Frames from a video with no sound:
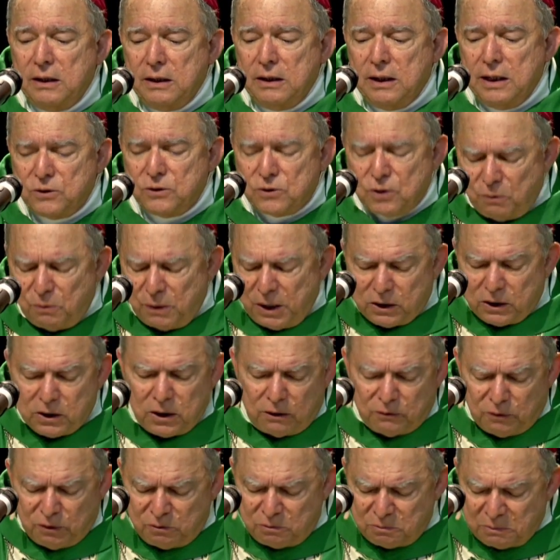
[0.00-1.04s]
And so we, are,
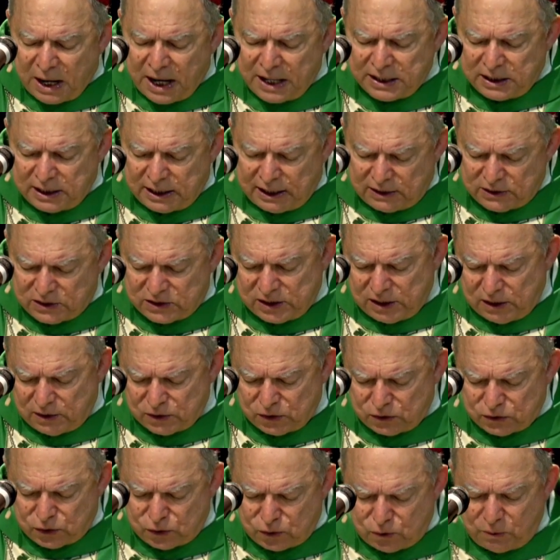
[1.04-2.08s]
we reminded ourselves
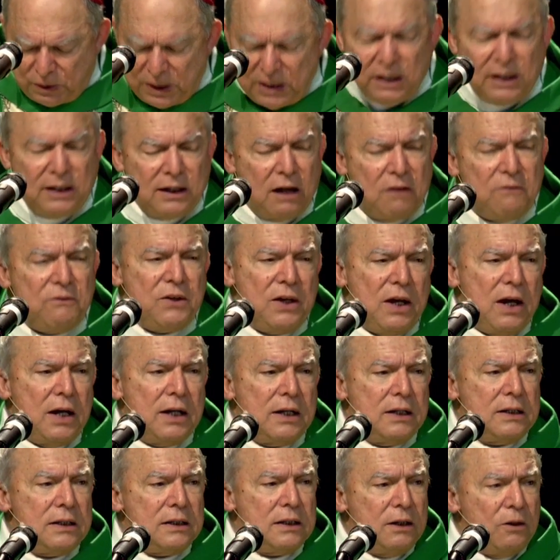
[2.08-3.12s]
do we love
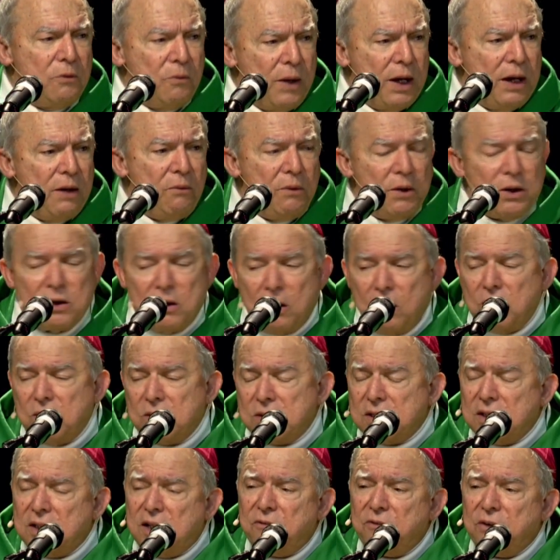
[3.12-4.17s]
God the way we're called
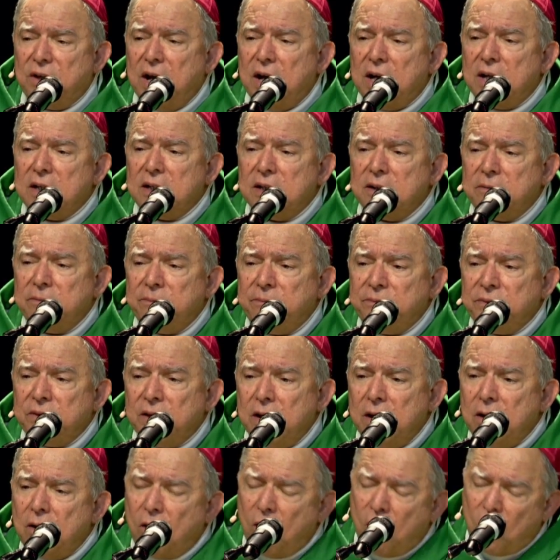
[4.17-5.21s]
to love God?
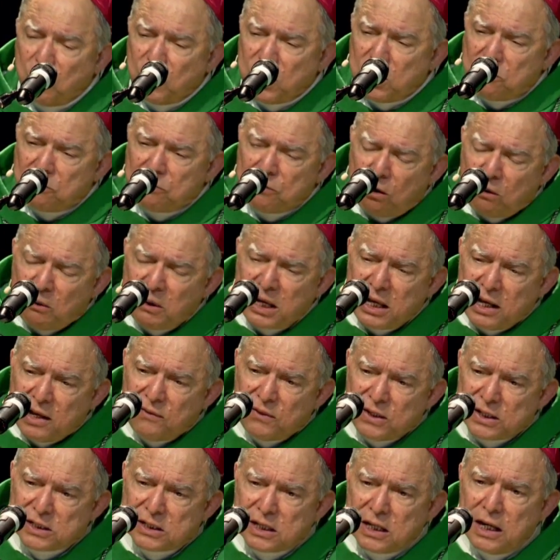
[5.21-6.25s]
Are we growing in
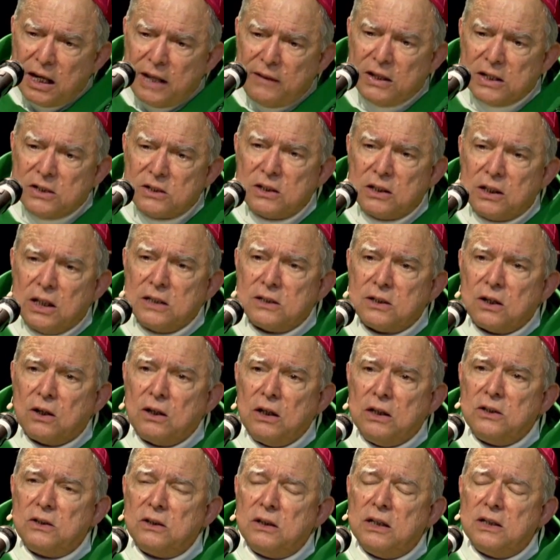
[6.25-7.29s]
this, this, this,
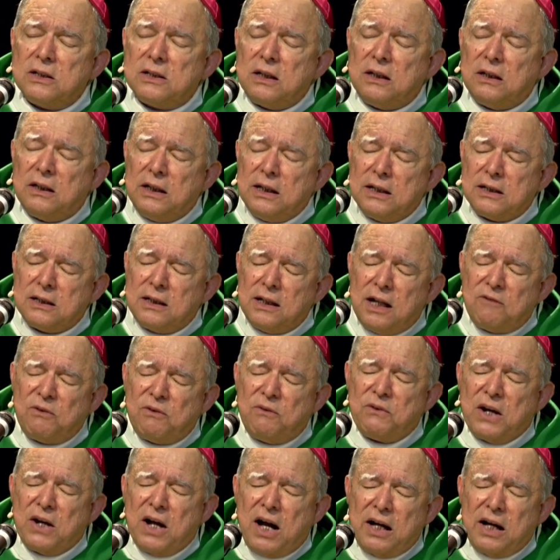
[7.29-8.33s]
this, this love of
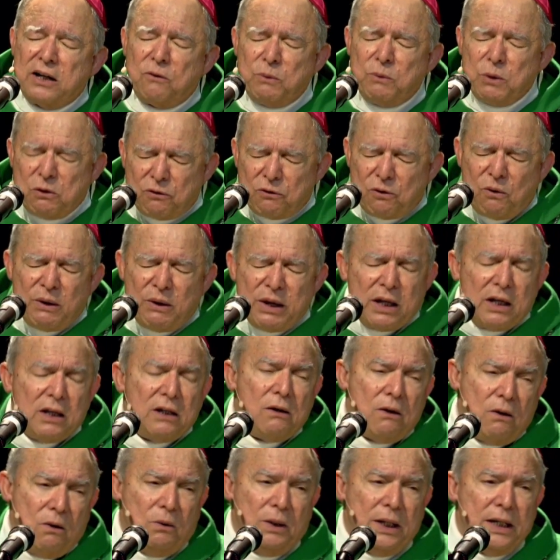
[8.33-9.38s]
God? Are we growing in
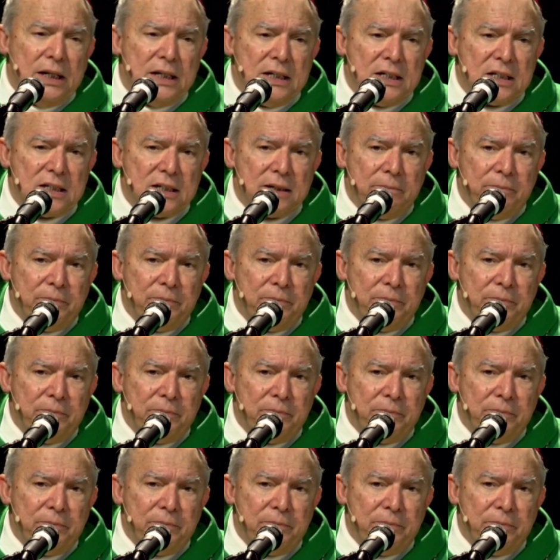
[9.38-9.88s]
holiness?